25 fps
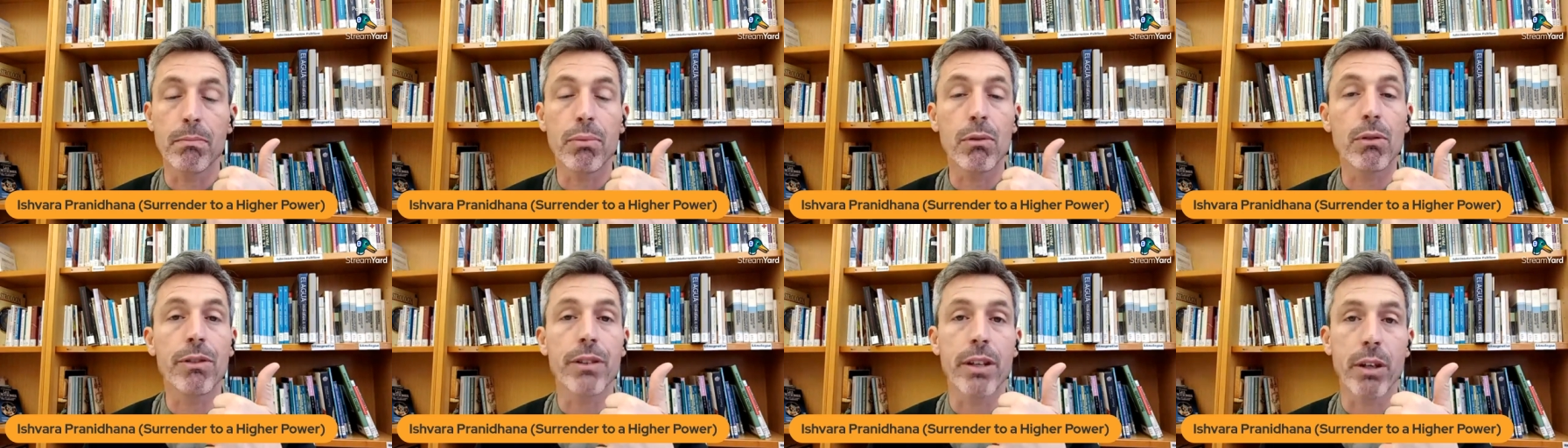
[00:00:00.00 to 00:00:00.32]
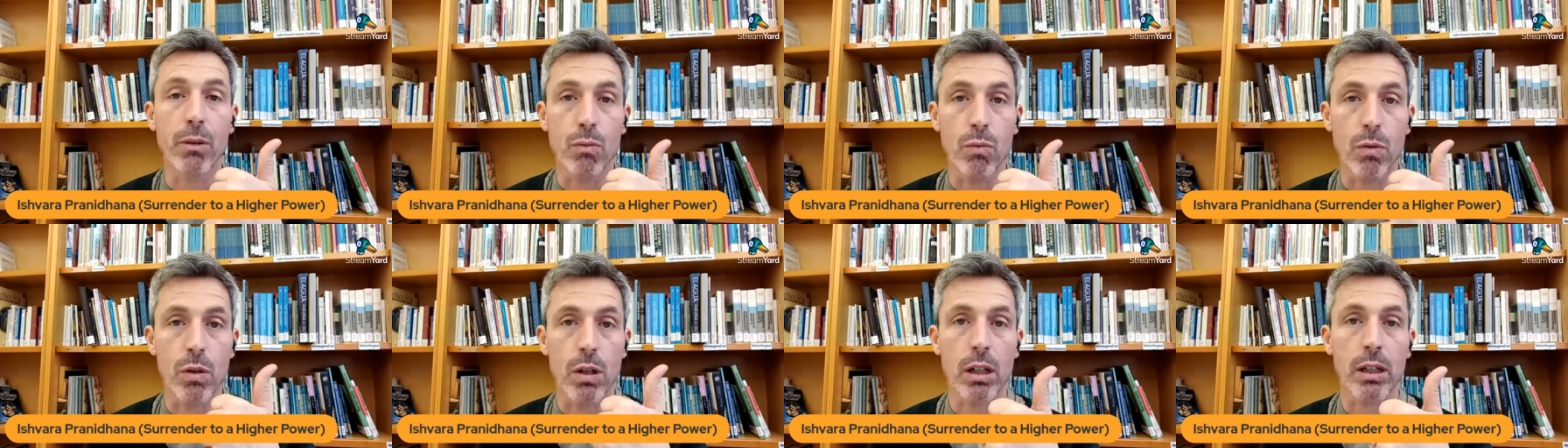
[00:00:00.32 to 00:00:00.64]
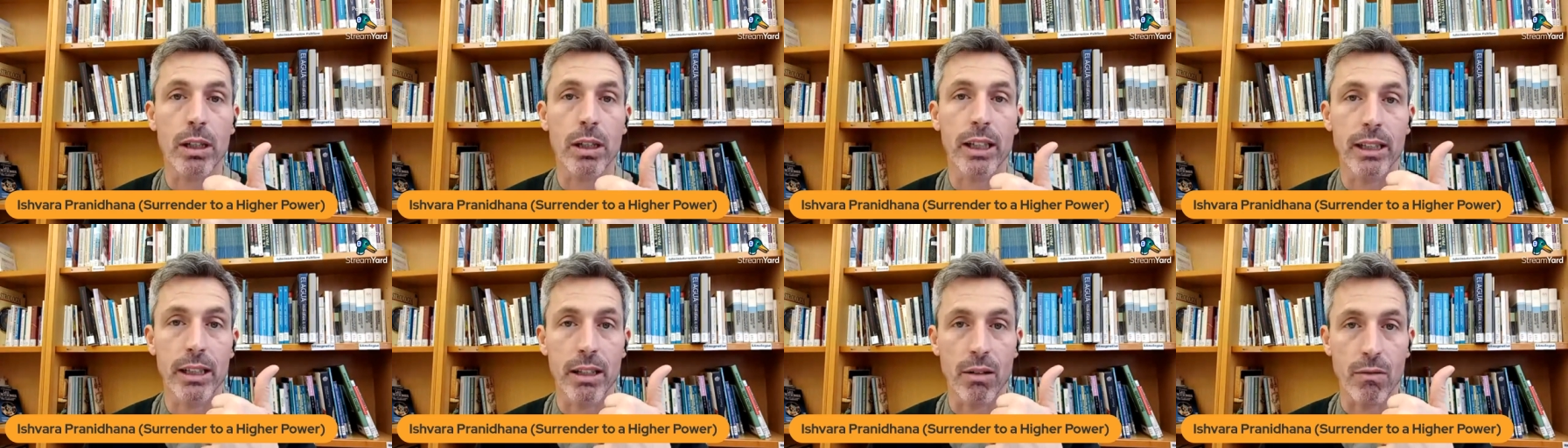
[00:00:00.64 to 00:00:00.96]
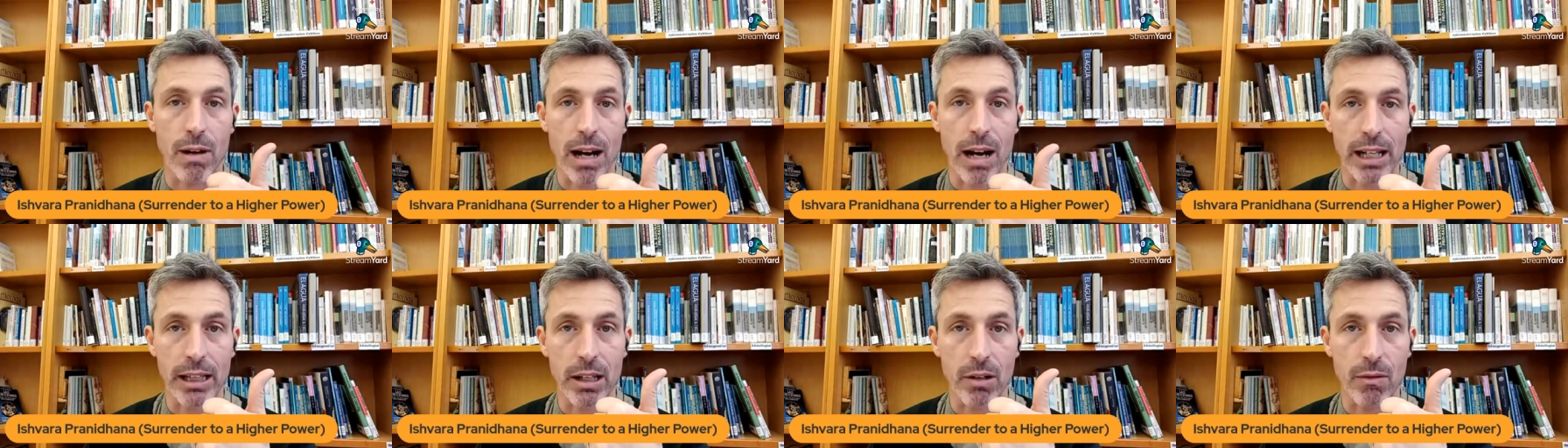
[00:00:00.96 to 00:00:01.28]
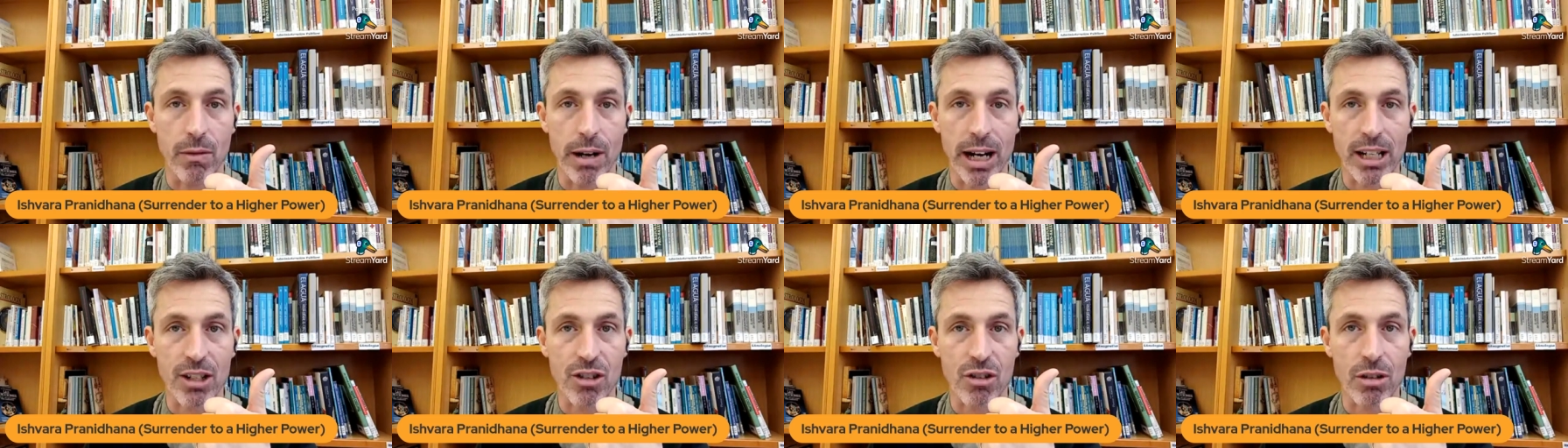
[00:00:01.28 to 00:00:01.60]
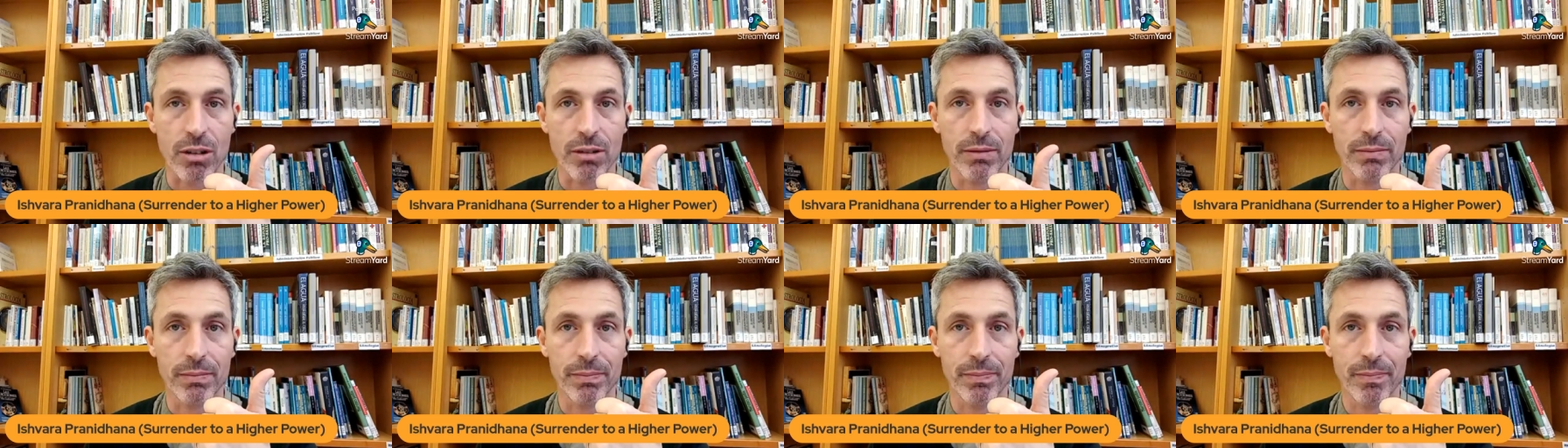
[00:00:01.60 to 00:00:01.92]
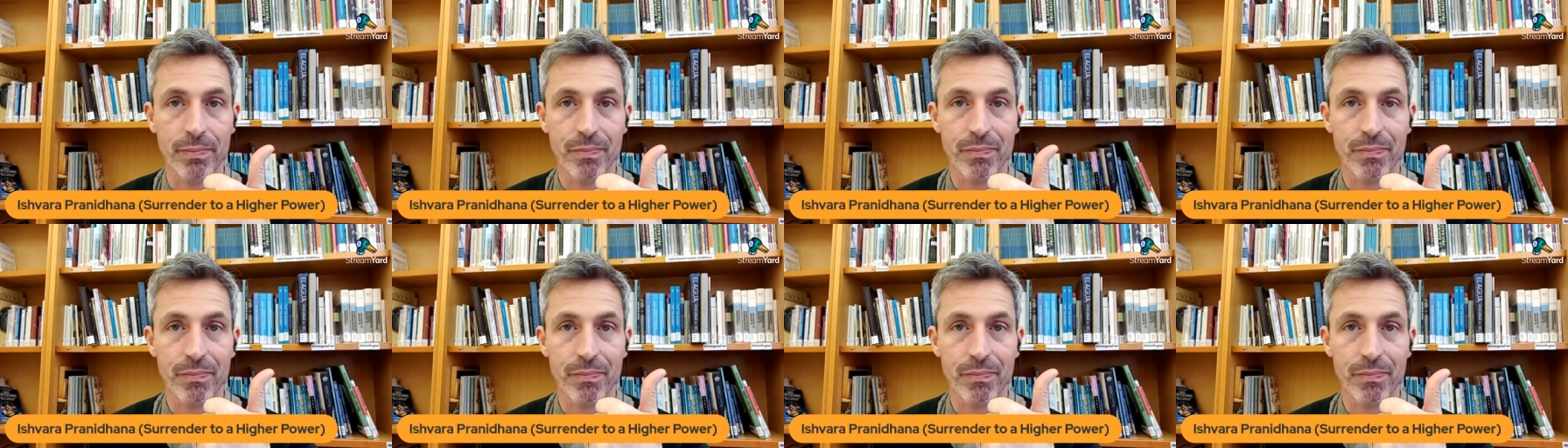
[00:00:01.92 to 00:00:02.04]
put the work in the right direction